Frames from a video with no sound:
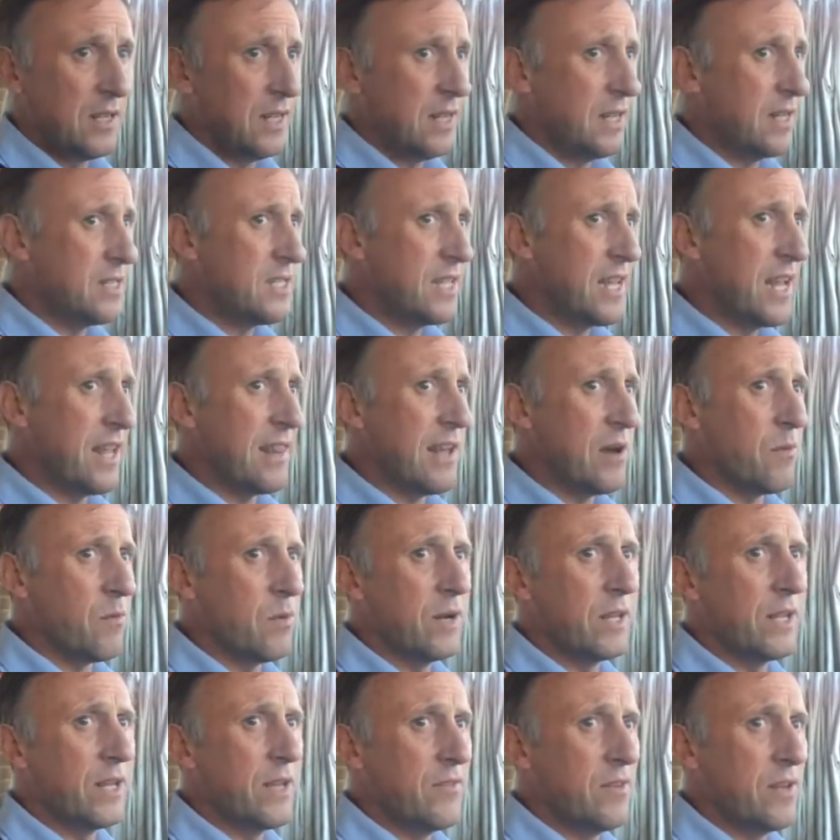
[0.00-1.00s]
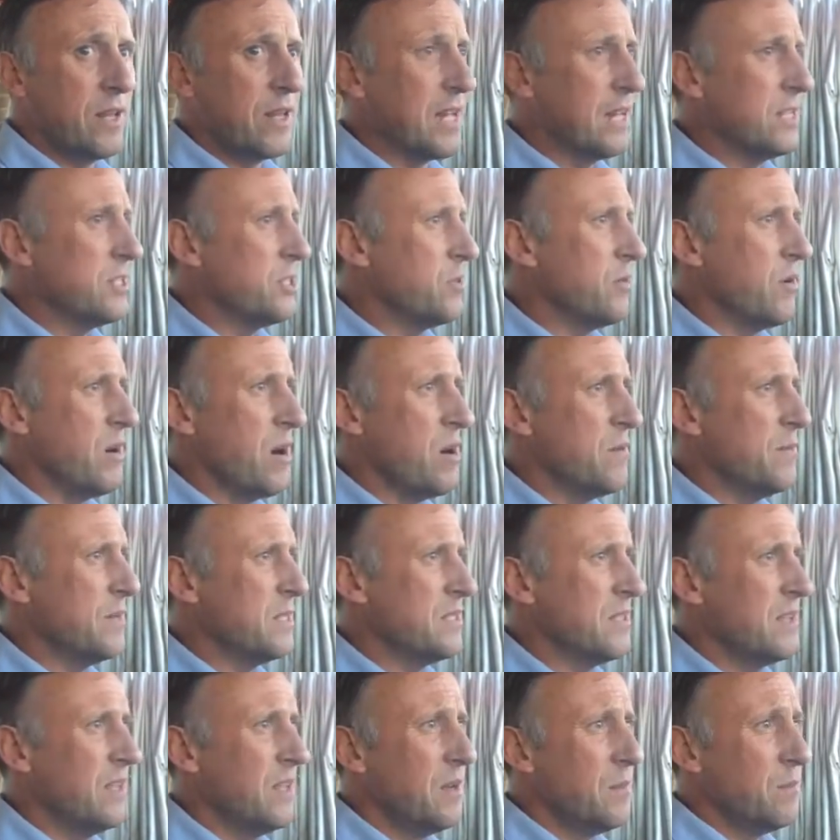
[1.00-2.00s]
and then to get that one given against you at home,
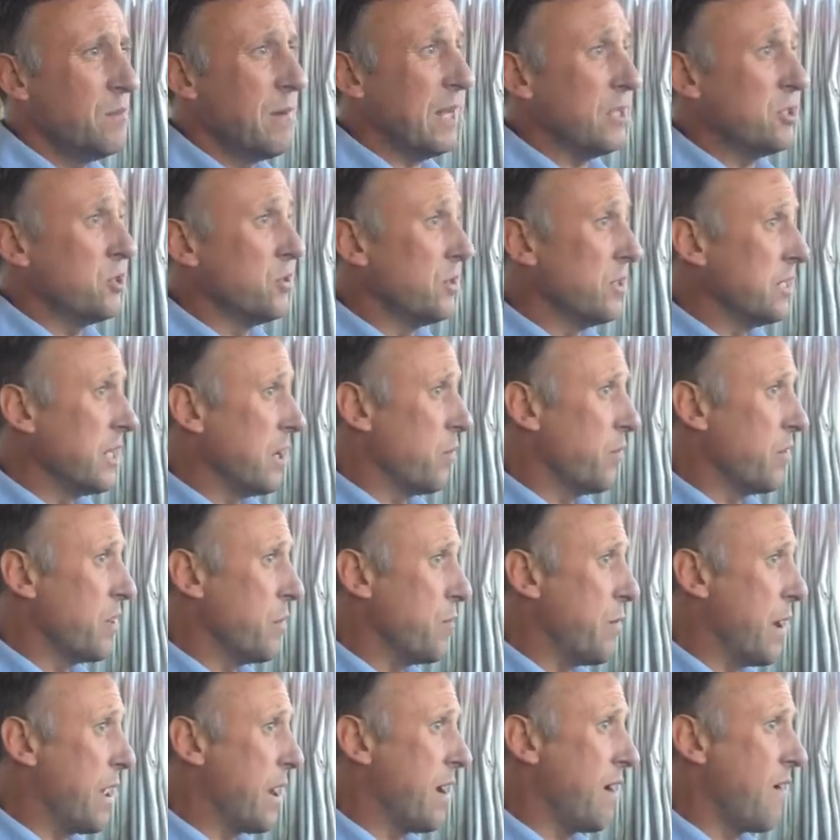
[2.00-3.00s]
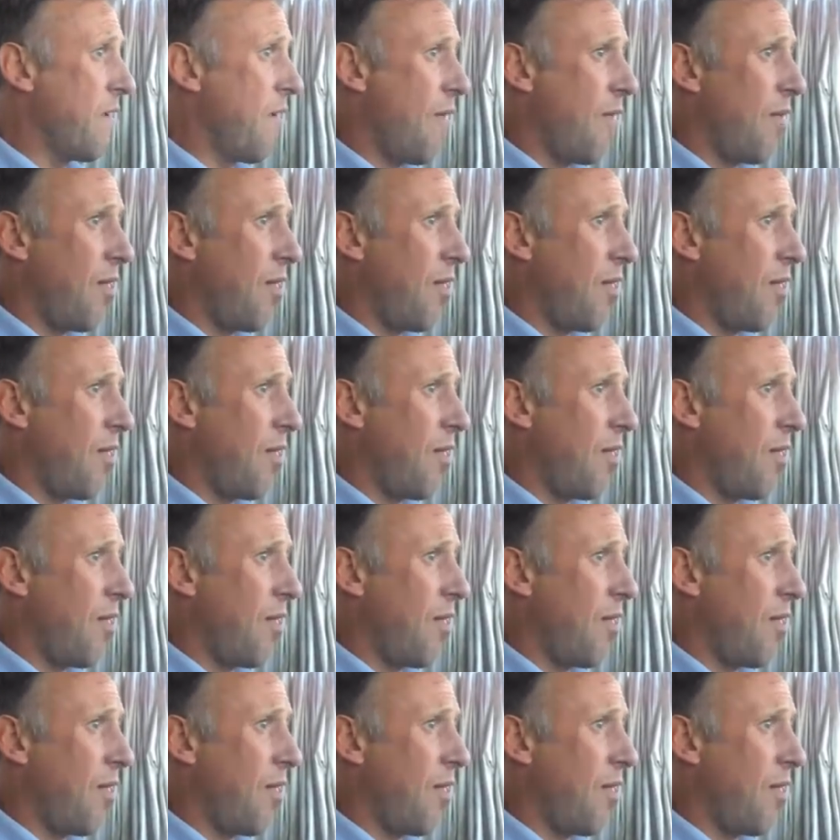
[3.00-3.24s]
Matt should have dealt with it better.